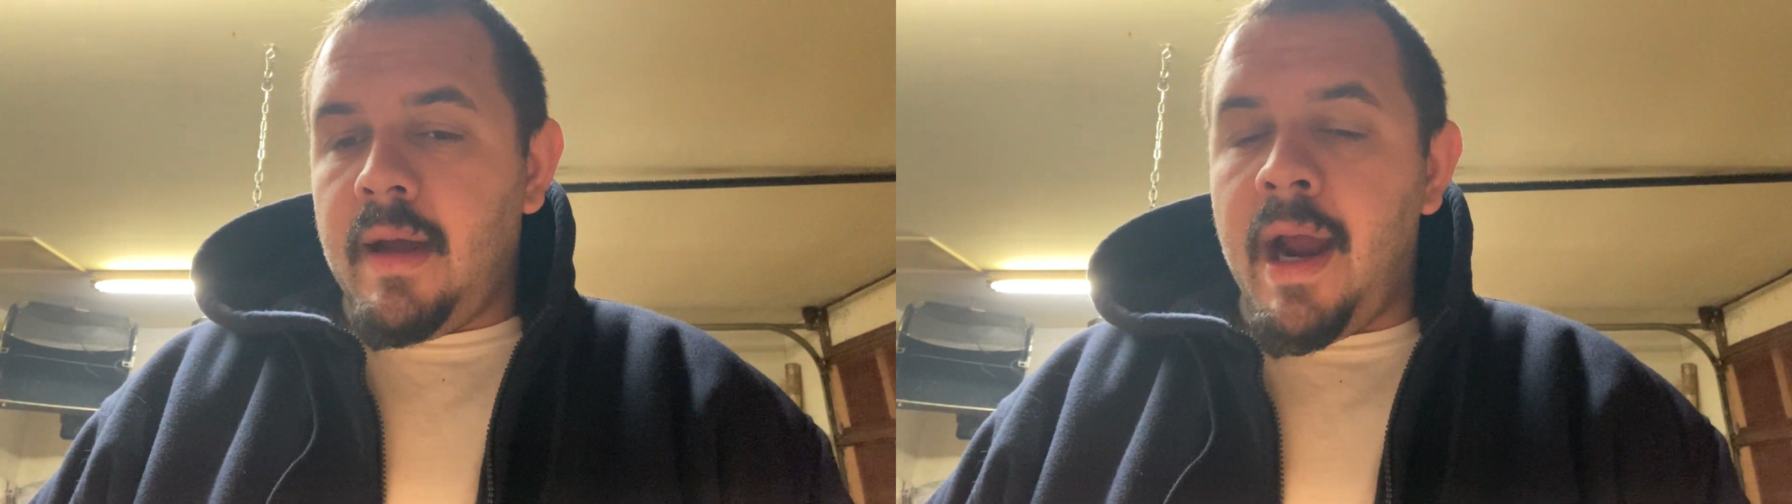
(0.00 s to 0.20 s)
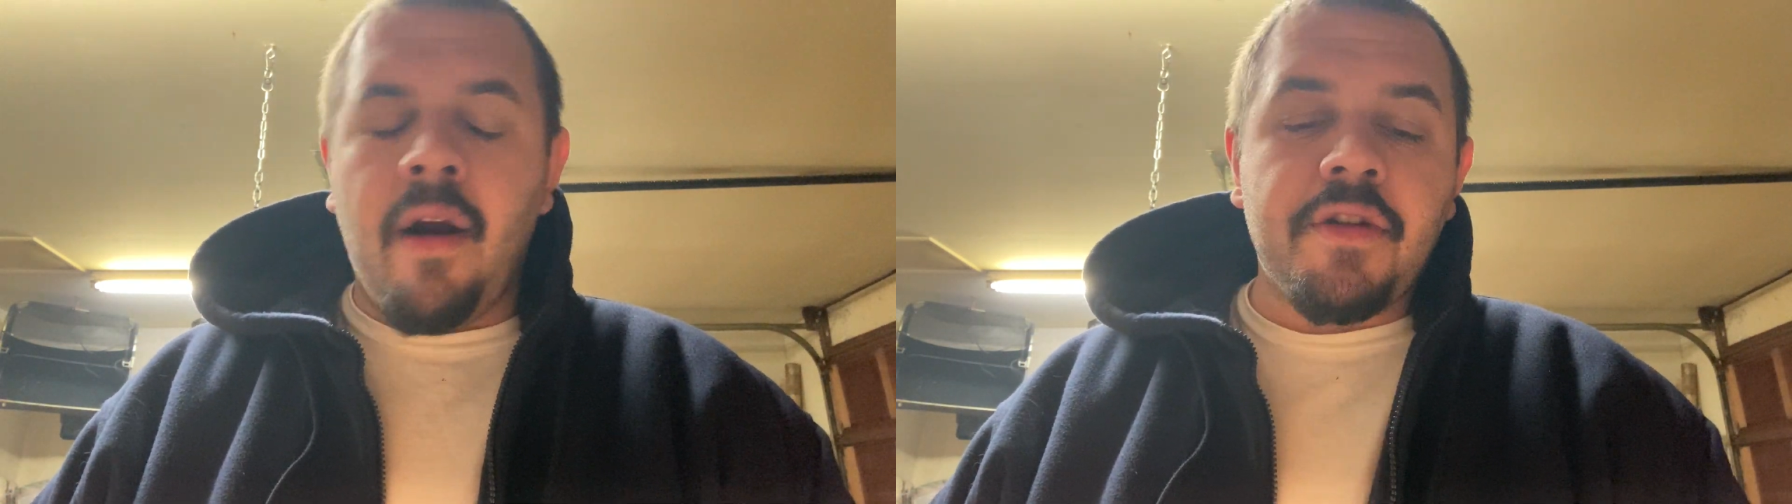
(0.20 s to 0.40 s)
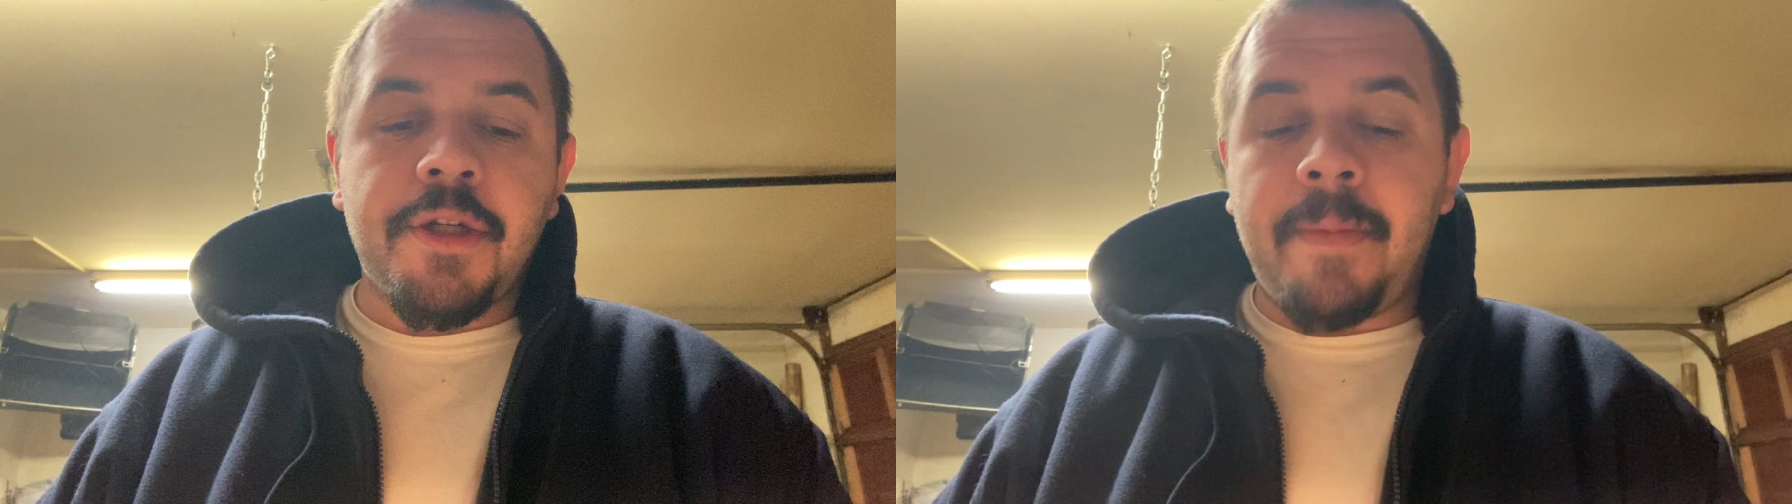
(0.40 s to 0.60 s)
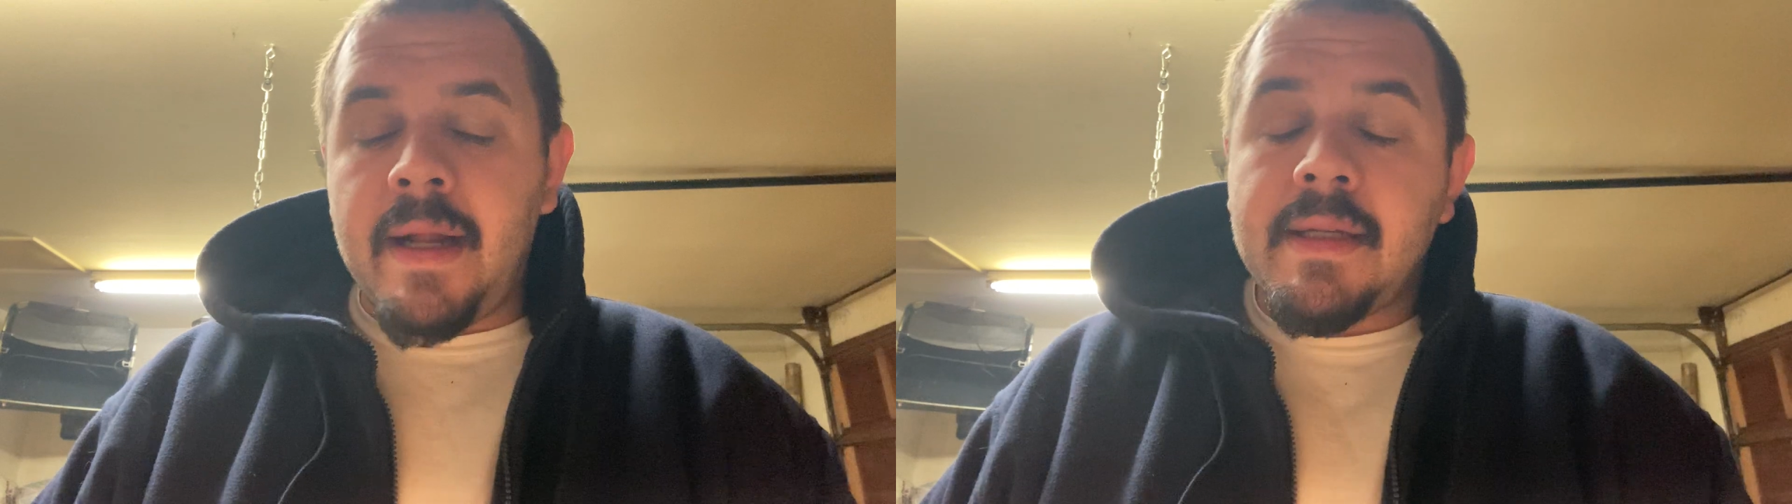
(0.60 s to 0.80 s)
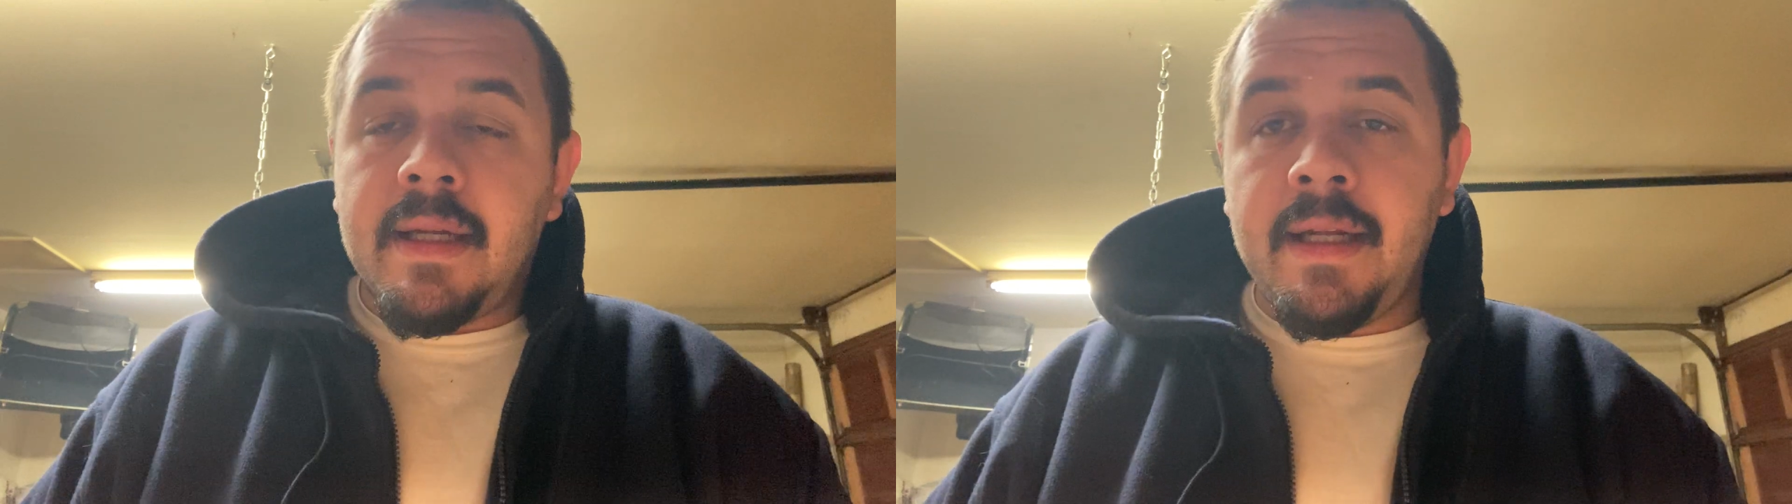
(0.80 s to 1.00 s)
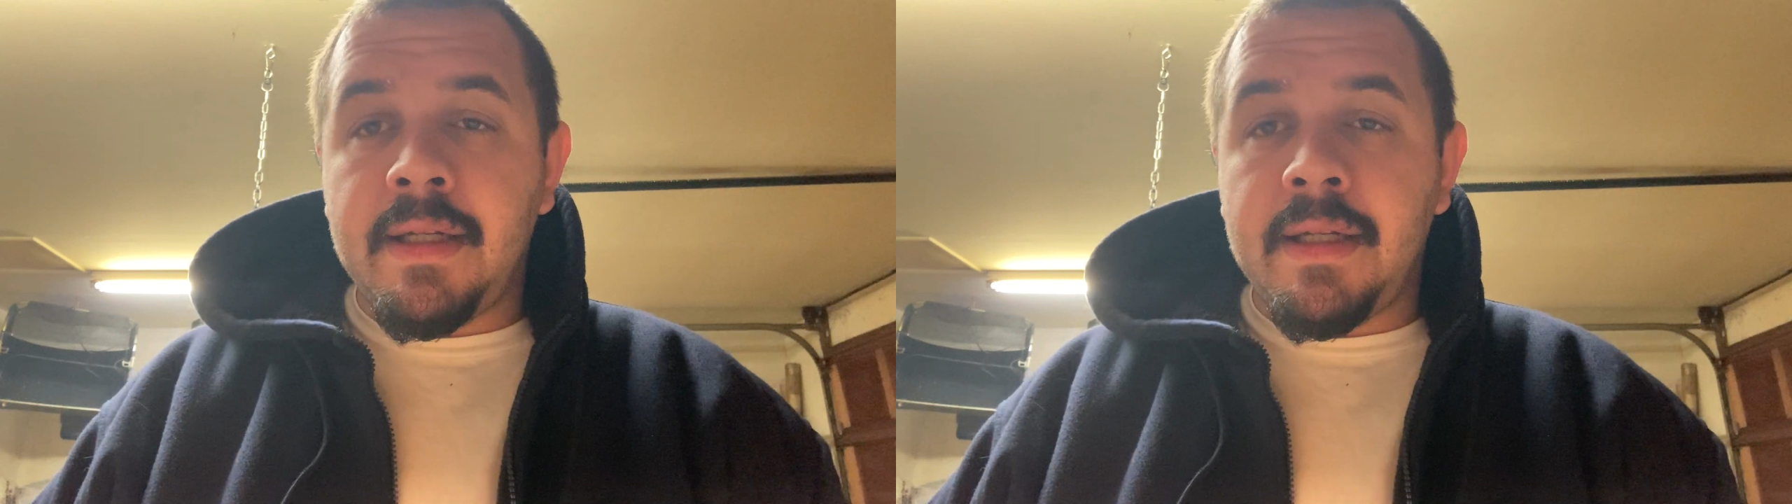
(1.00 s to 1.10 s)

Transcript: Errol Spence